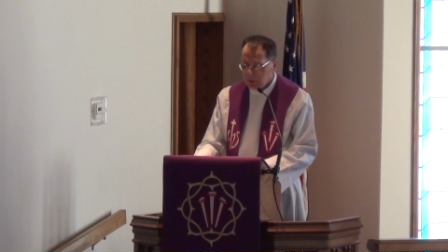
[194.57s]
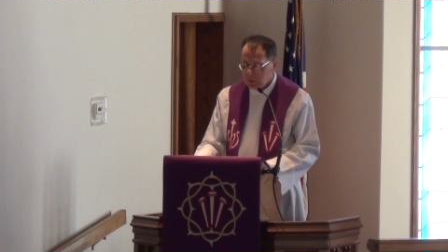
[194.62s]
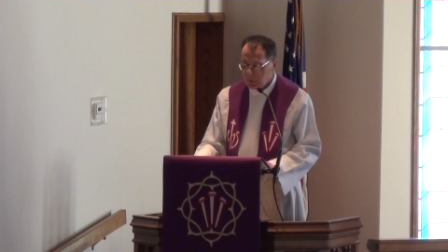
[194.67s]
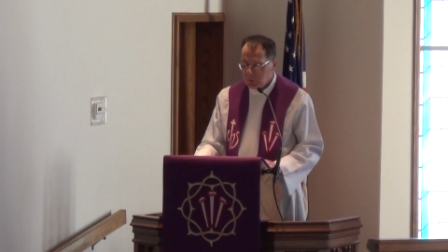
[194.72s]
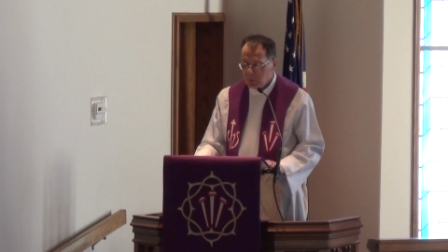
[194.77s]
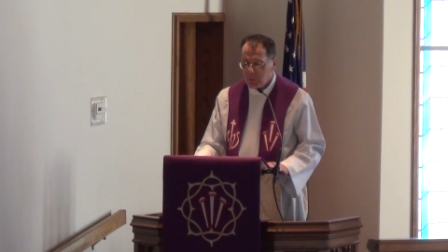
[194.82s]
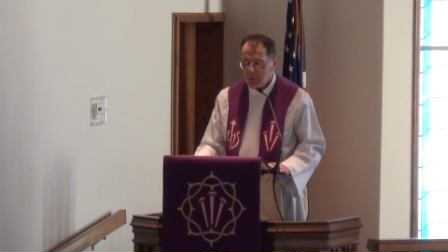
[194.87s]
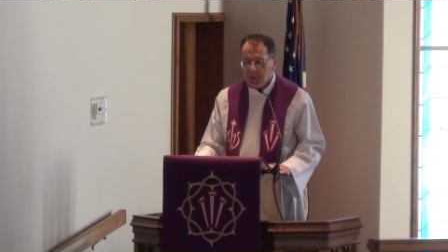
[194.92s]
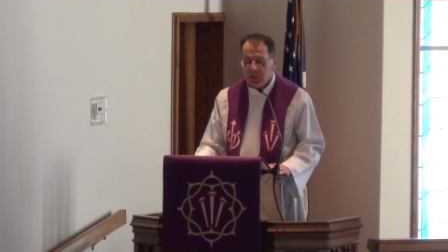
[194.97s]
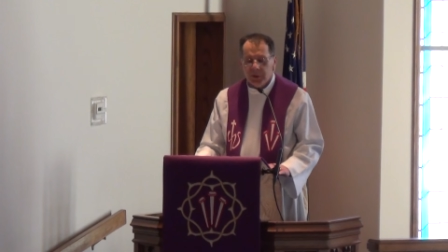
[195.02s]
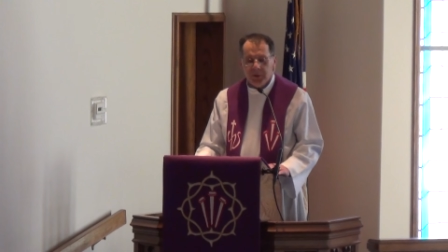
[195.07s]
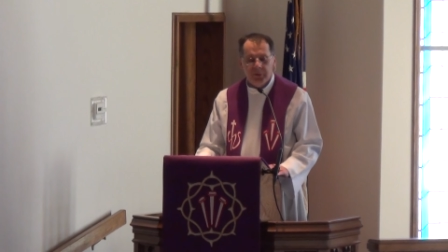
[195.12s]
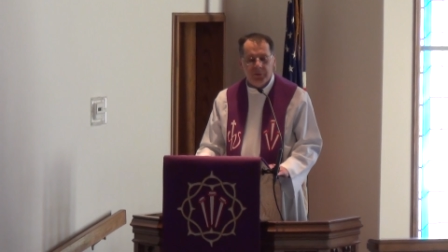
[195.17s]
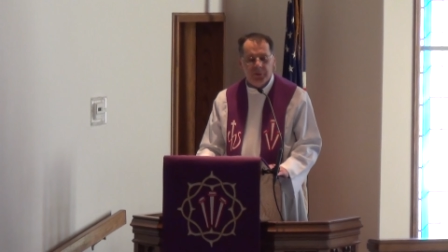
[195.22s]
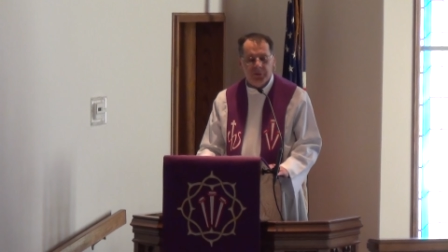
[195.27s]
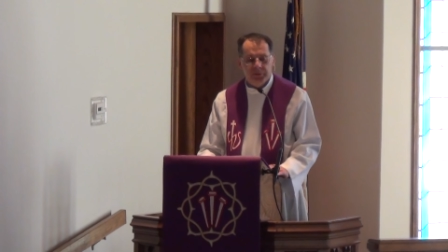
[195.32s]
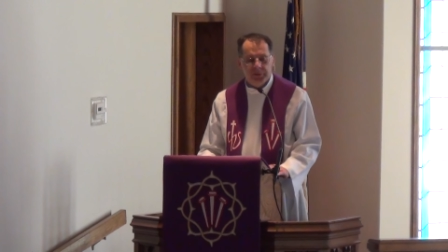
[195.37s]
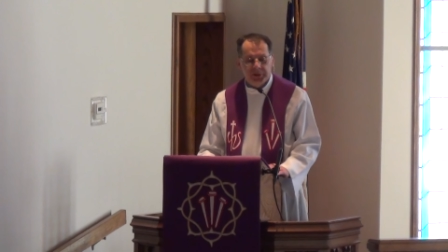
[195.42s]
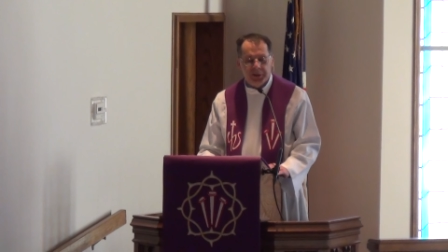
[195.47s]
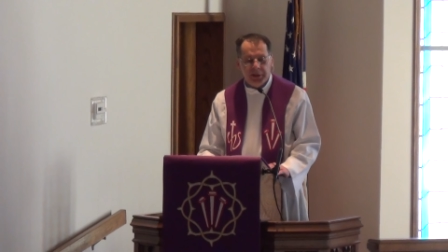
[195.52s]
the
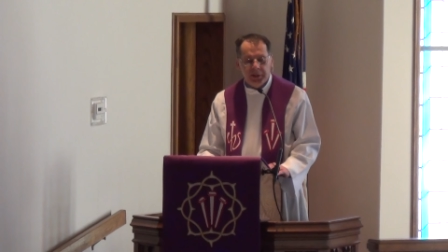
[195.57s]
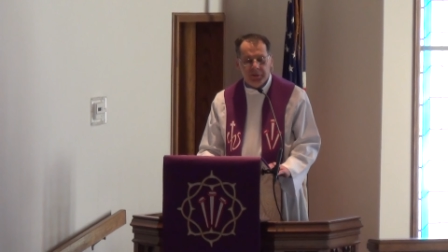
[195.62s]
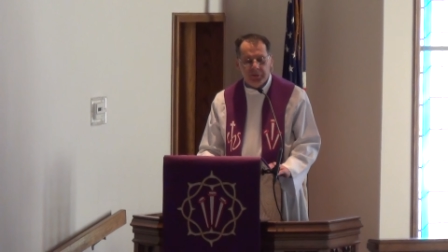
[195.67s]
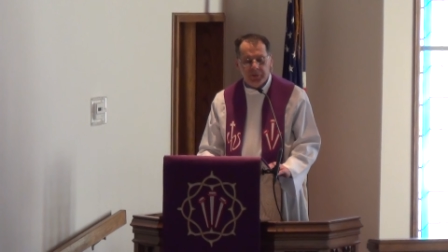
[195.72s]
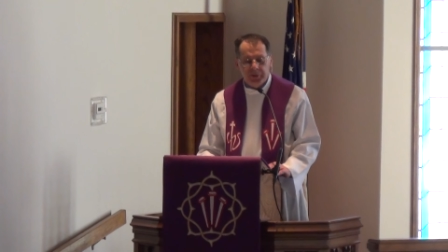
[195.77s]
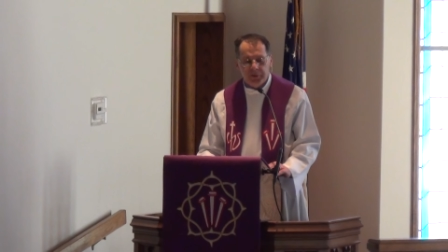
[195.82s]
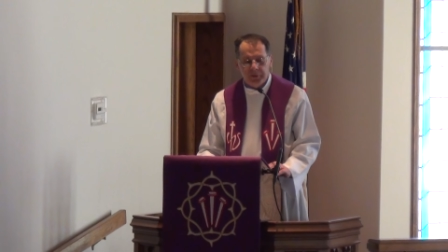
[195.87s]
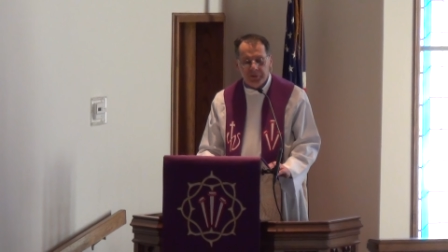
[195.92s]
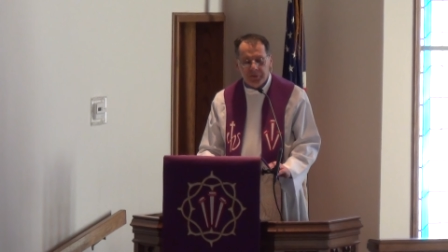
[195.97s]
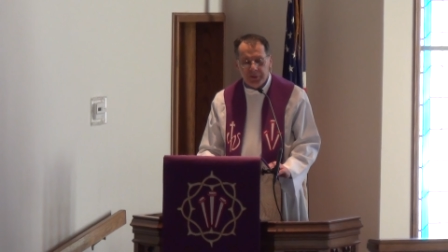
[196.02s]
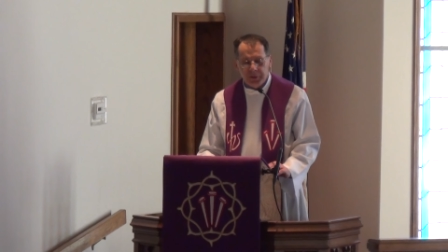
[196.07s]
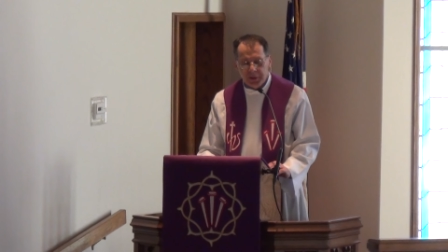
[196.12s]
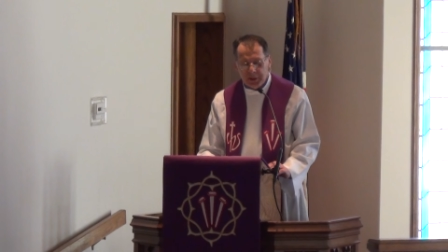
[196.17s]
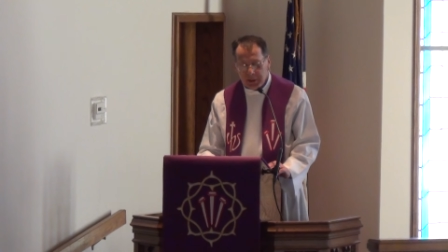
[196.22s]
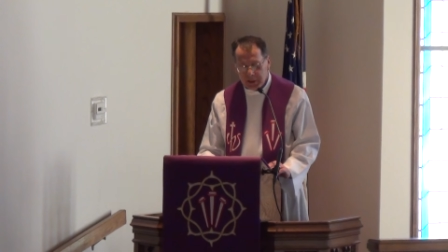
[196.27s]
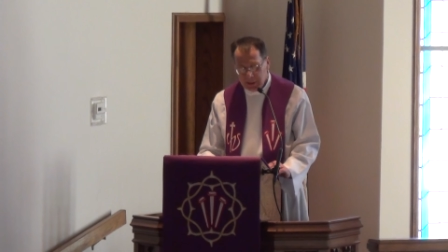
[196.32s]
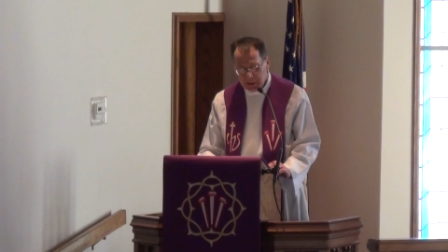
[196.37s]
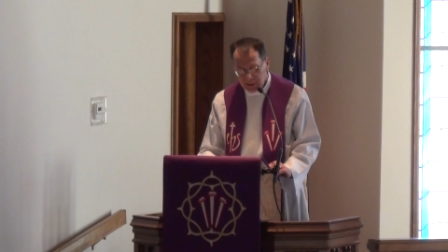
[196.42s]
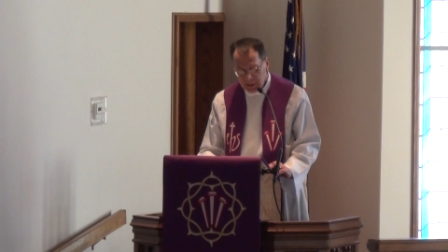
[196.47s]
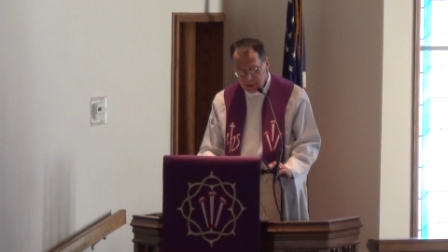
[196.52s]
words of Jesus,
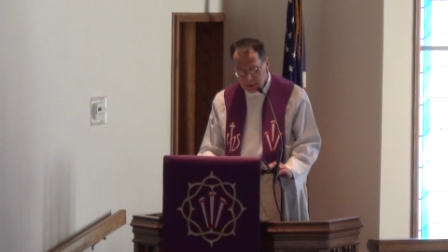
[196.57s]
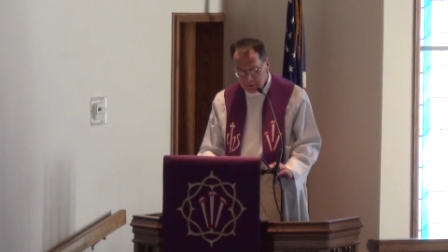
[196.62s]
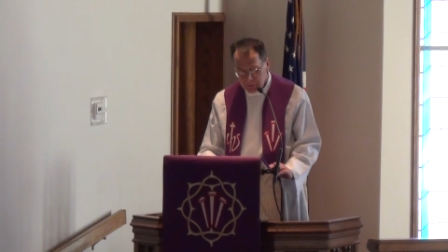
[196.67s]
today